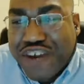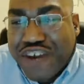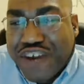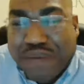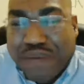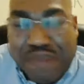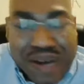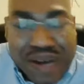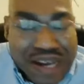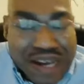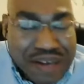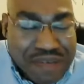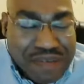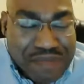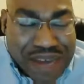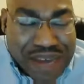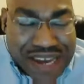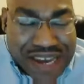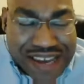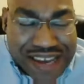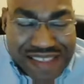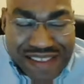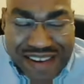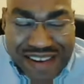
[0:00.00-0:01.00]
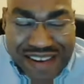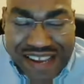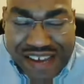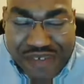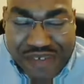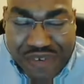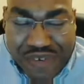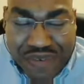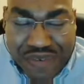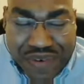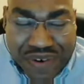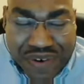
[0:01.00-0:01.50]
of mine back in the day
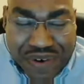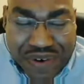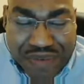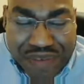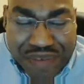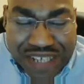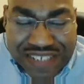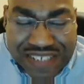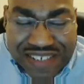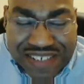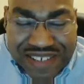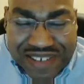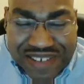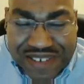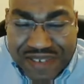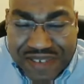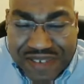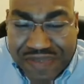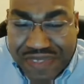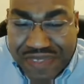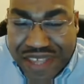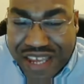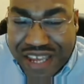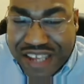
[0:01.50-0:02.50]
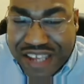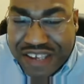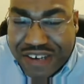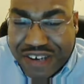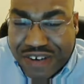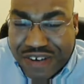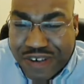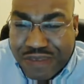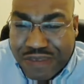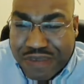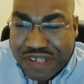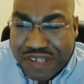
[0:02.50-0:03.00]
when we were in med school, and you
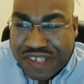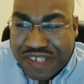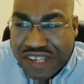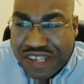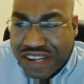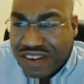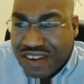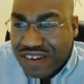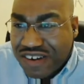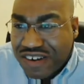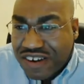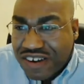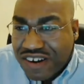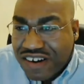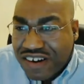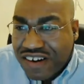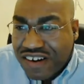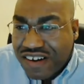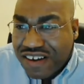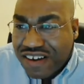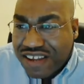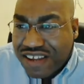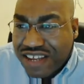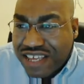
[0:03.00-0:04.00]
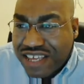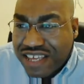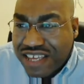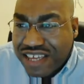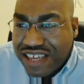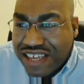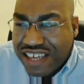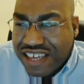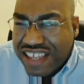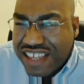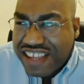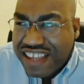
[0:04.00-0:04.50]
know you'd be stuck on call, and he
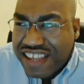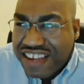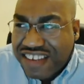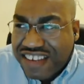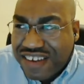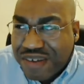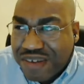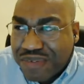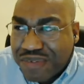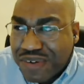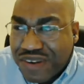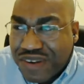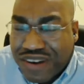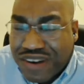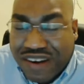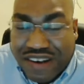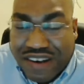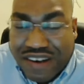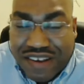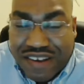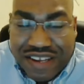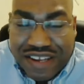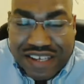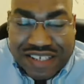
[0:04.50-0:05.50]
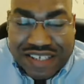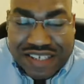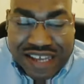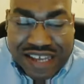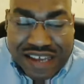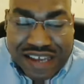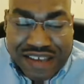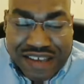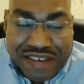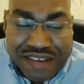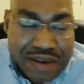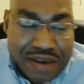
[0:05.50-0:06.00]
he did a double call, and he's
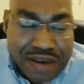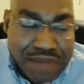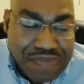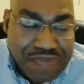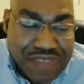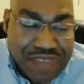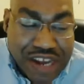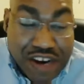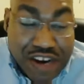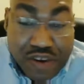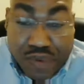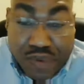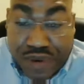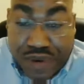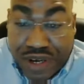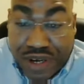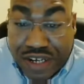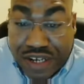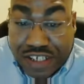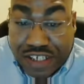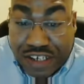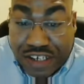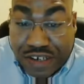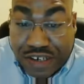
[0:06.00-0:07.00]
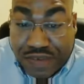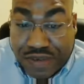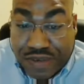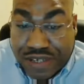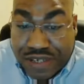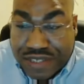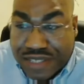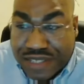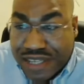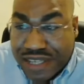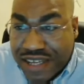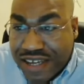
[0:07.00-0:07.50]
like, you know, I'm tired of wearing these
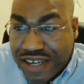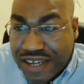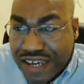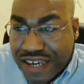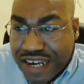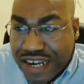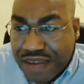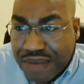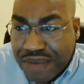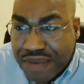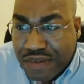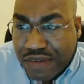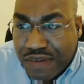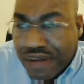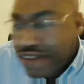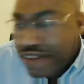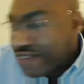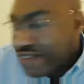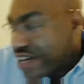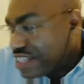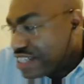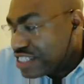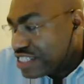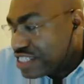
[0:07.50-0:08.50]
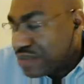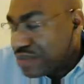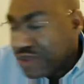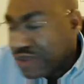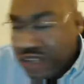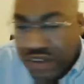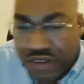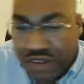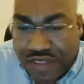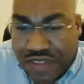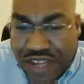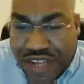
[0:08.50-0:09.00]
underwears, and I'm like, well, I've got some,
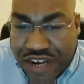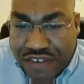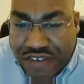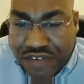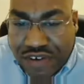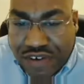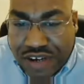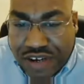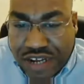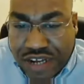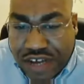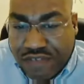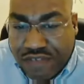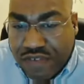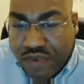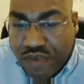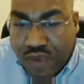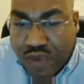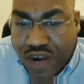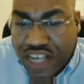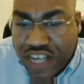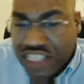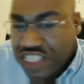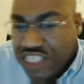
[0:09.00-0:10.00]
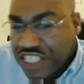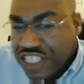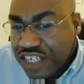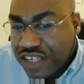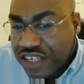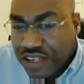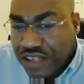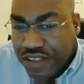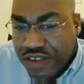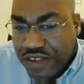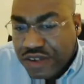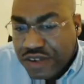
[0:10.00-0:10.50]
you know, that I've I've washed
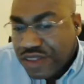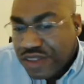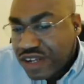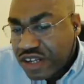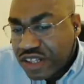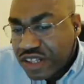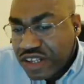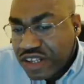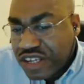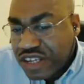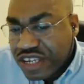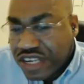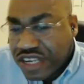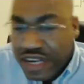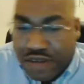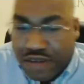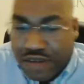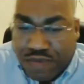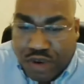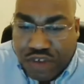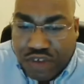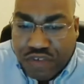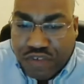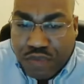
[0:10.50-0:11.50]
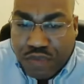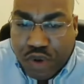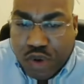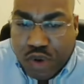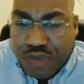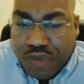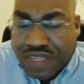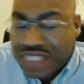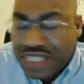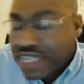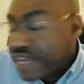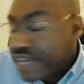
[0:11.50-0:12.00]
and you know they're clean, and I brought from
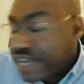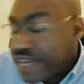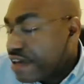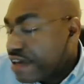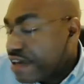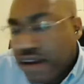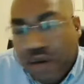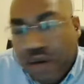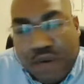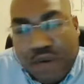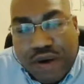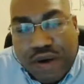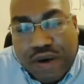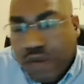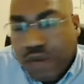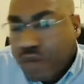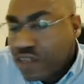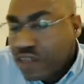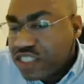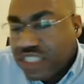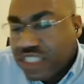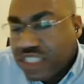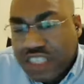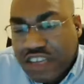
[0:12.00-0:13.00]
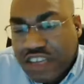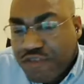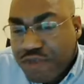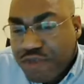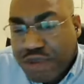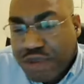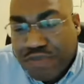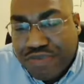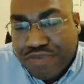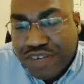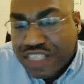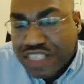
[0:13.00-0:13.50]
home. He's like, well, once they've
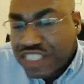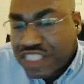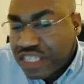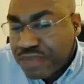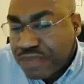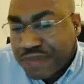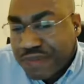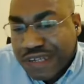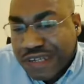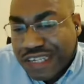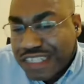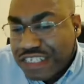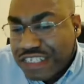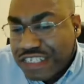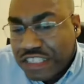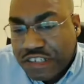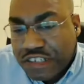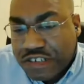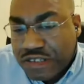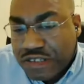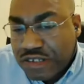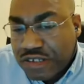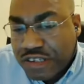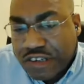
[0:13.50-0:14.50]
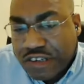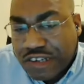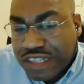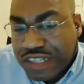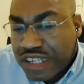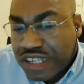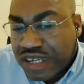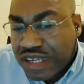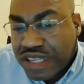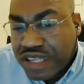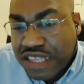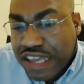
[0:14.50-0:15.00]
been pressed up against your, your
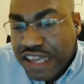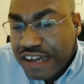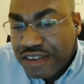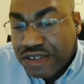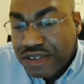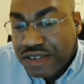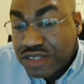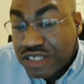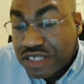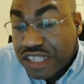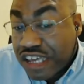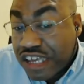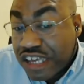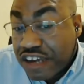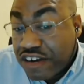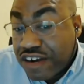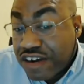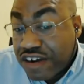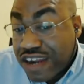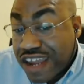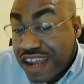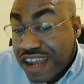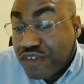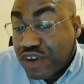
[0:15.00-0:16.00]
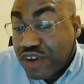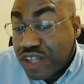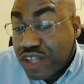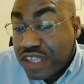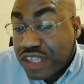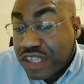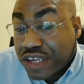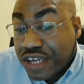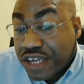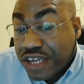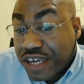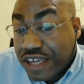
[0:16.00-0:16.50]
click-clackers, they are never
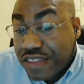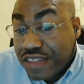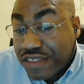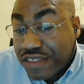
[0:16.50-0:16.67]
clean again.